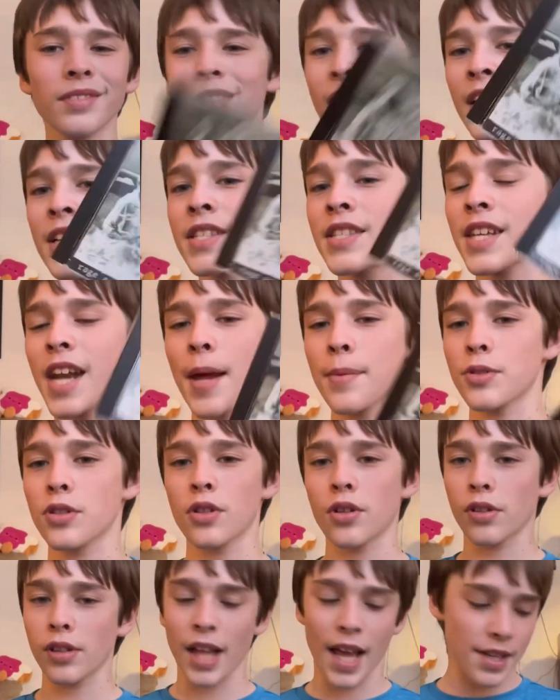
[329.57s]
It's an
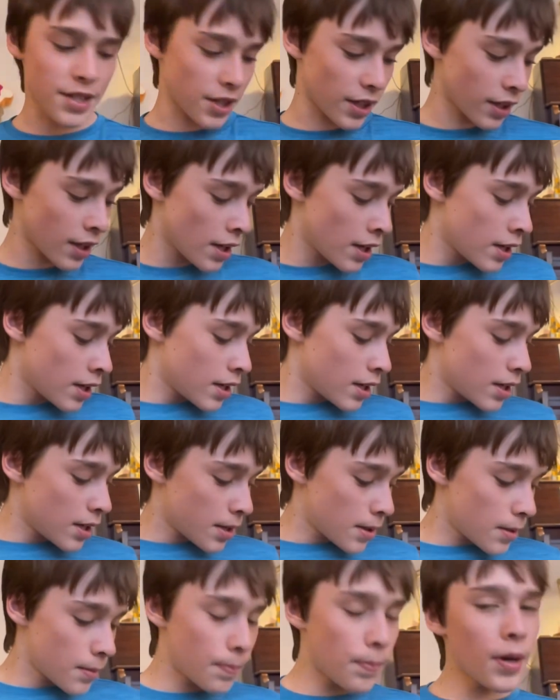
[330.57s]
absolute classic.
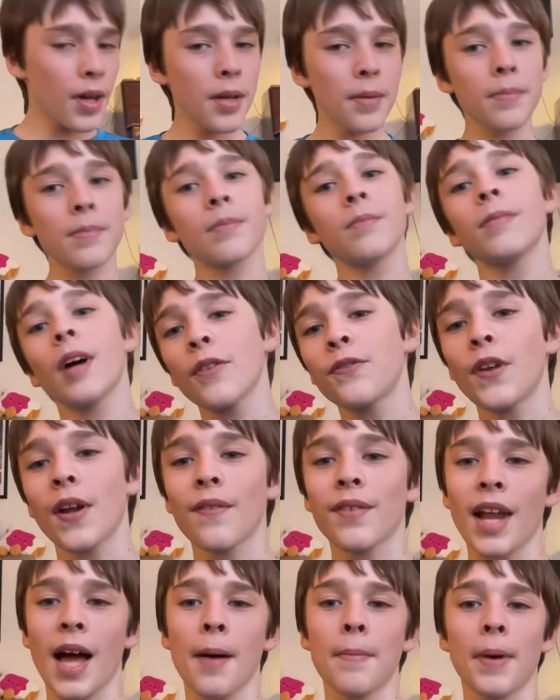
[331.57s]
But my
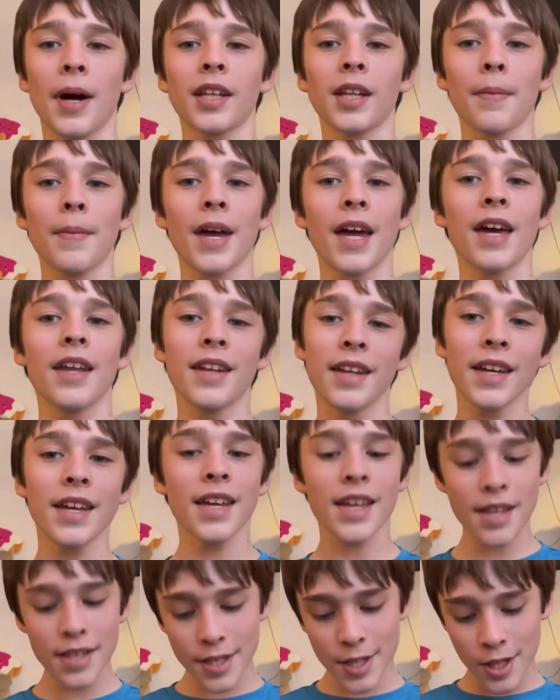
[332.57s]
favorite album by the band
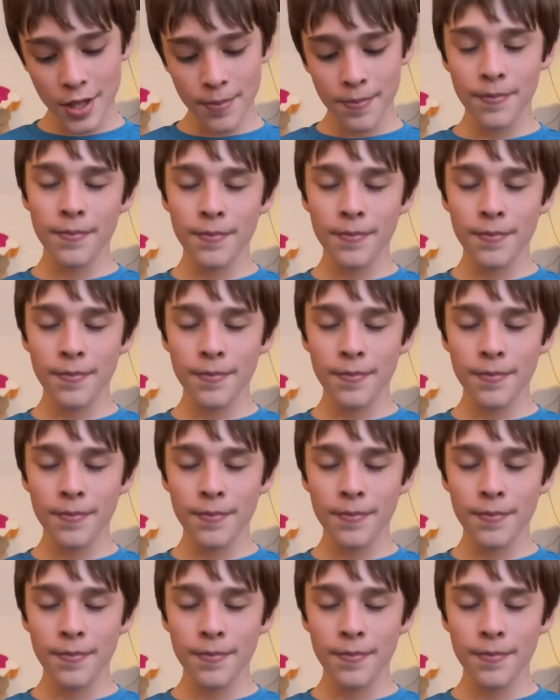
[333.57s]
is